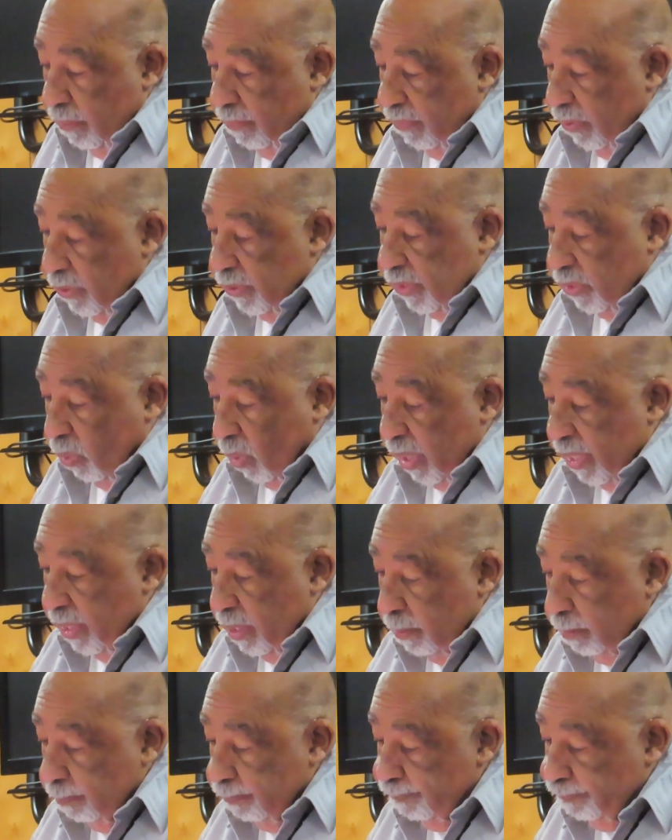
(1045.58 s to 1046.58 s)
verse
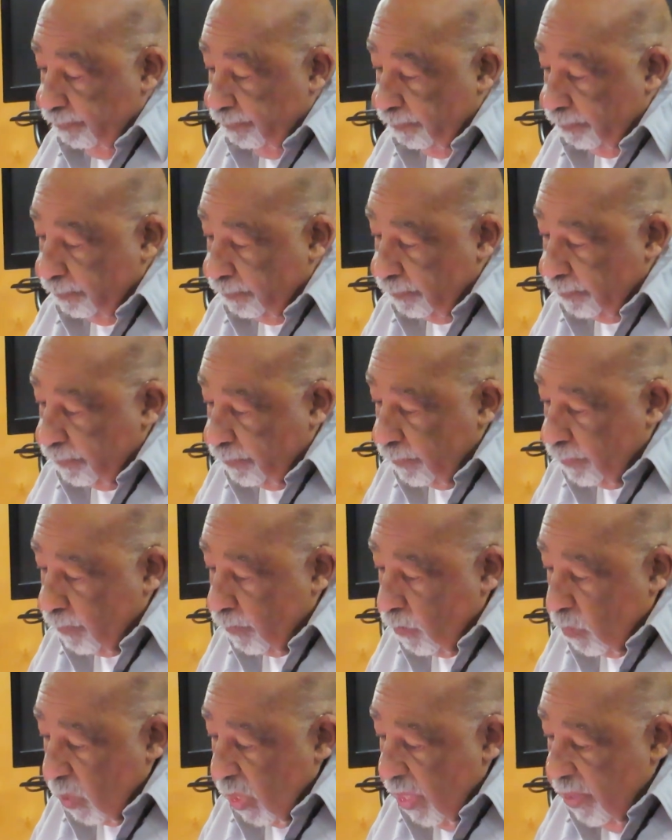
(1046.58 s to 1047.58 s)
20.
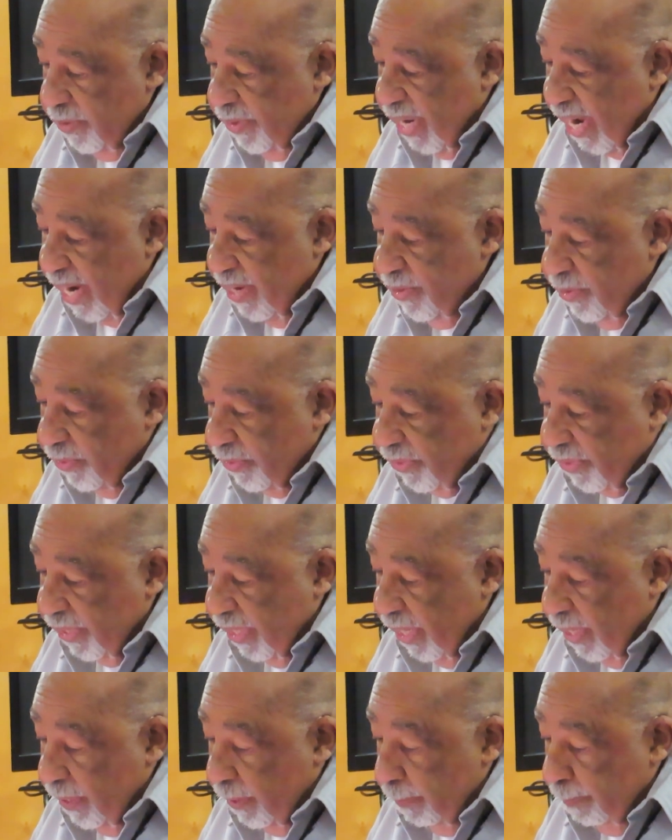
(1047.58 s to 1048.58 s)
Daniel
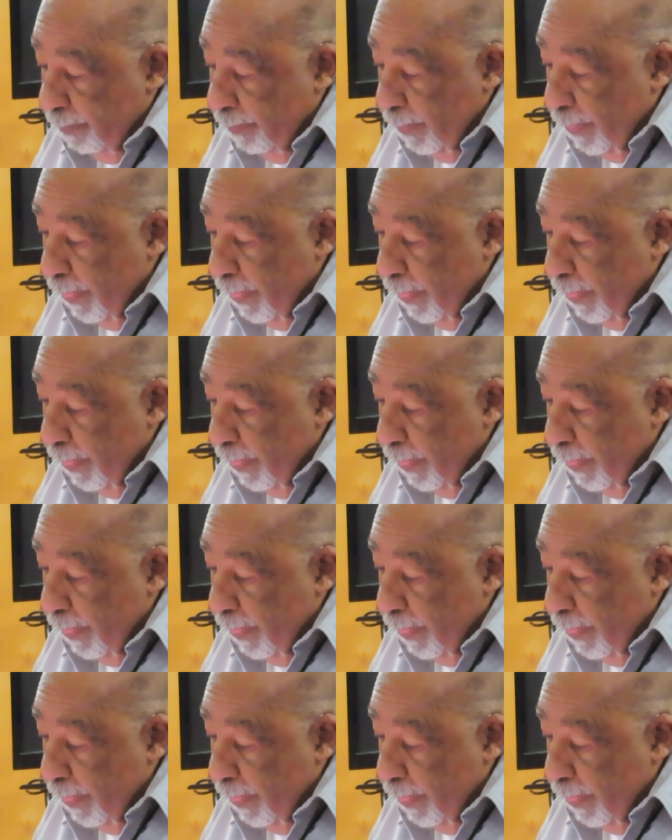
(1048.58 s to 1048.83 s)
said,